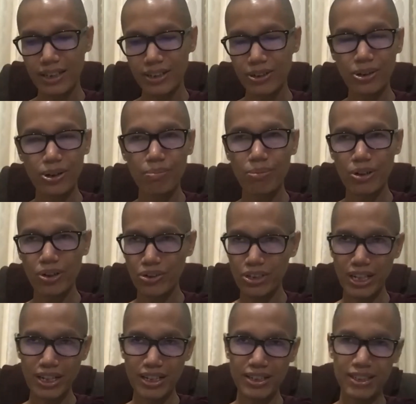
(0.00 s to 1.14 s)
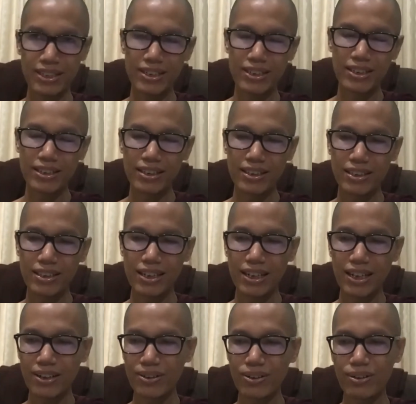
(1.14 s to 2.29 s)
door process. They
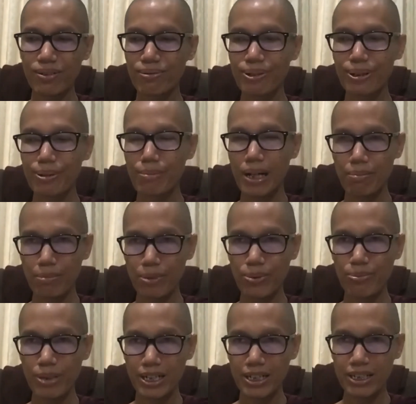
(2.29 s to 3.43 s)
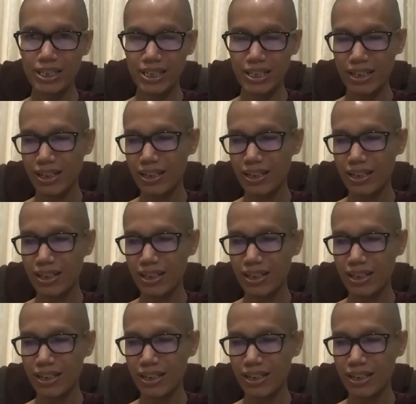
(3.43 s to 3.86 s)
are door-free mind moments.